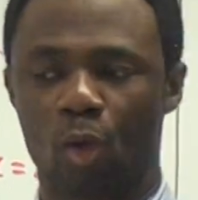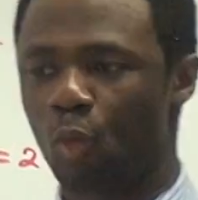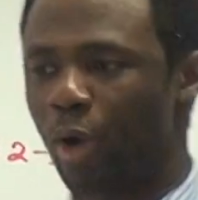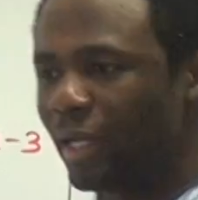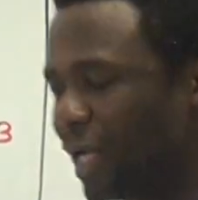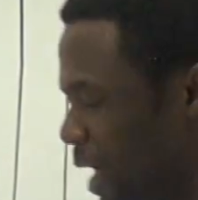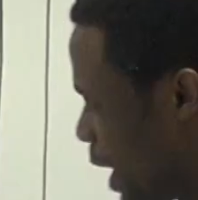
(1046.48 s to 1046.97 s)

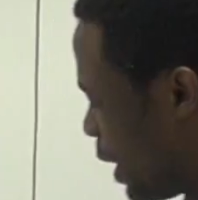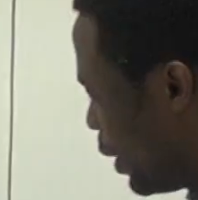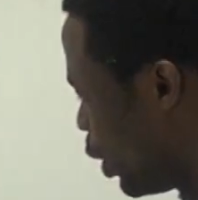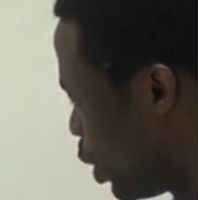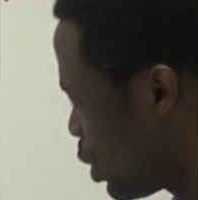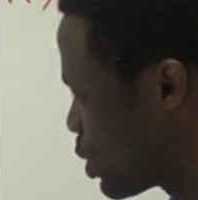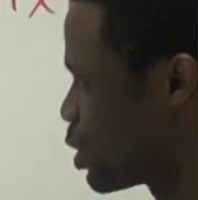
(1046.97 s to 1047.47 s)
When there are
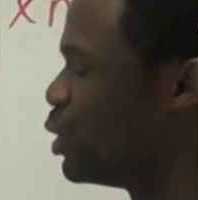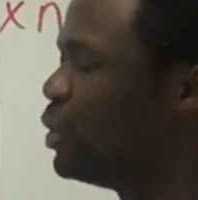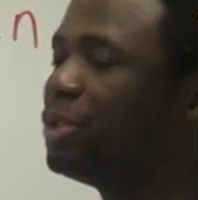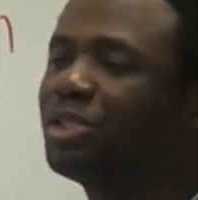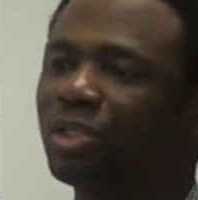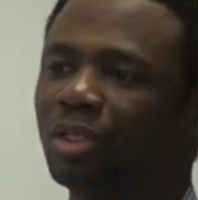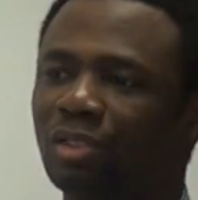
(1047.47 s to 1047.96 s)
no
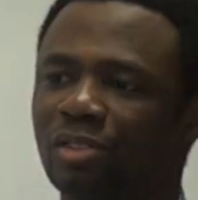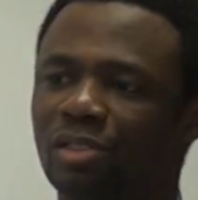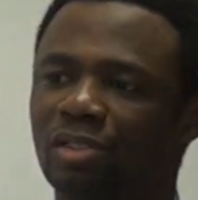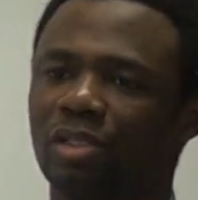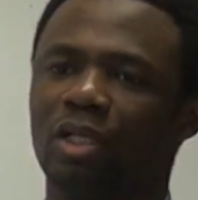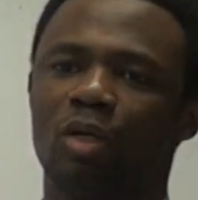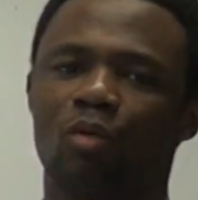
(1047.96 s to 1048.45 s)

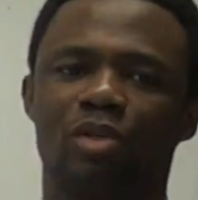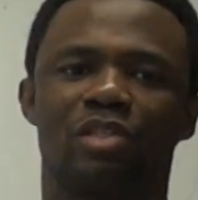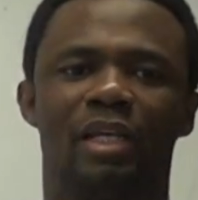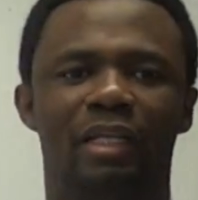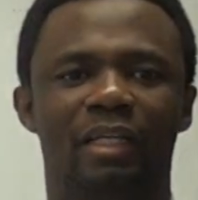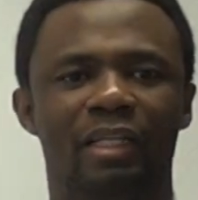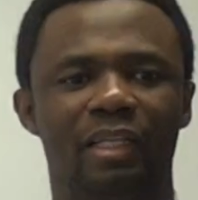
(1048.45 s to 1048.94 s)
solutions, we
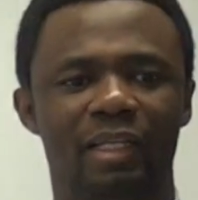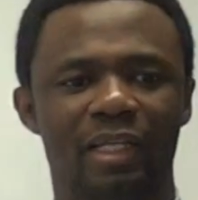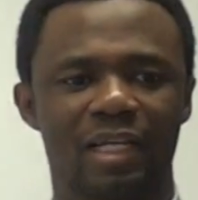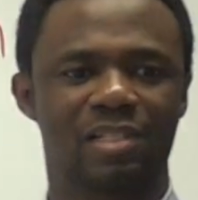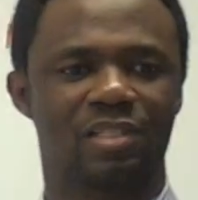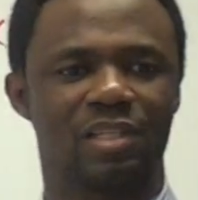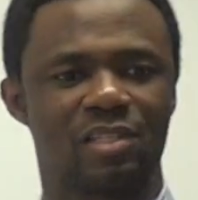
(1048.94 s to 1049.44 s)
say the
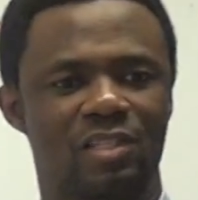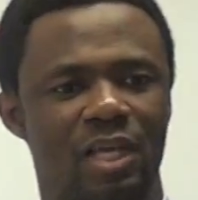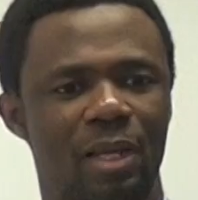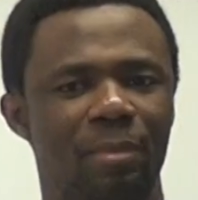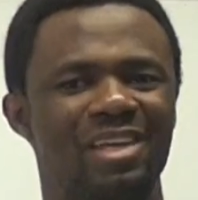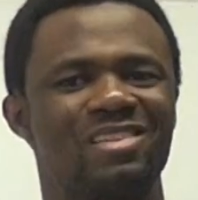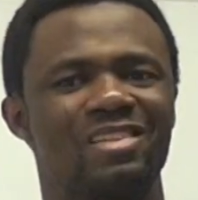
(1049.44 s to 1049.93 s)
linear
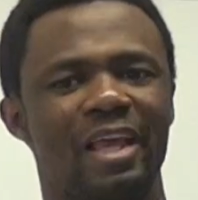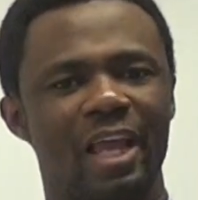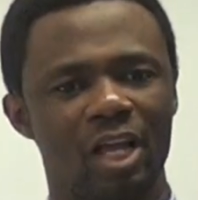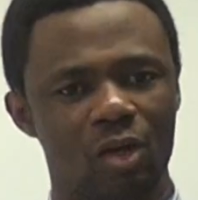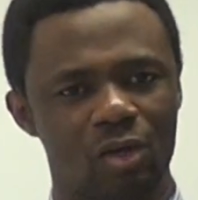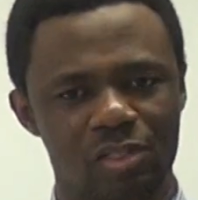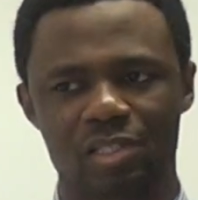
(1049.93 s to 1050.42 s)
system is
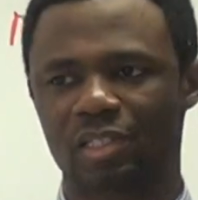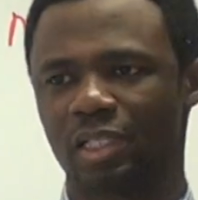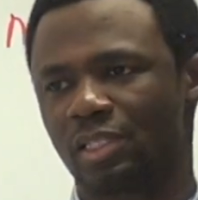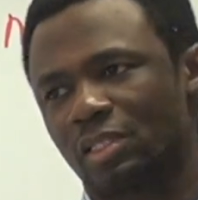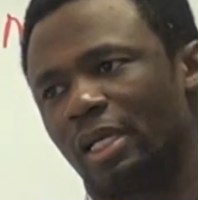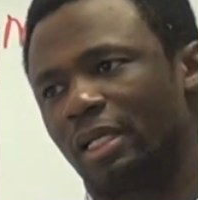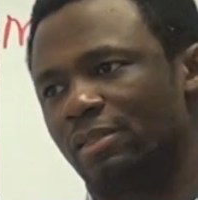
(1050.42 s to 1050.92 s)

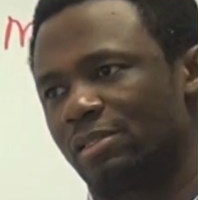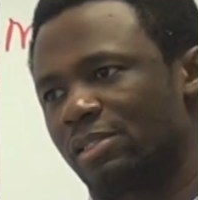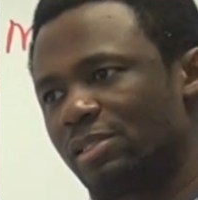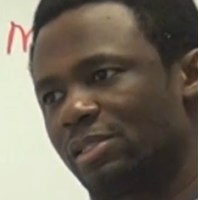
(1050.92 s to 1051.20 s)
inconsistent.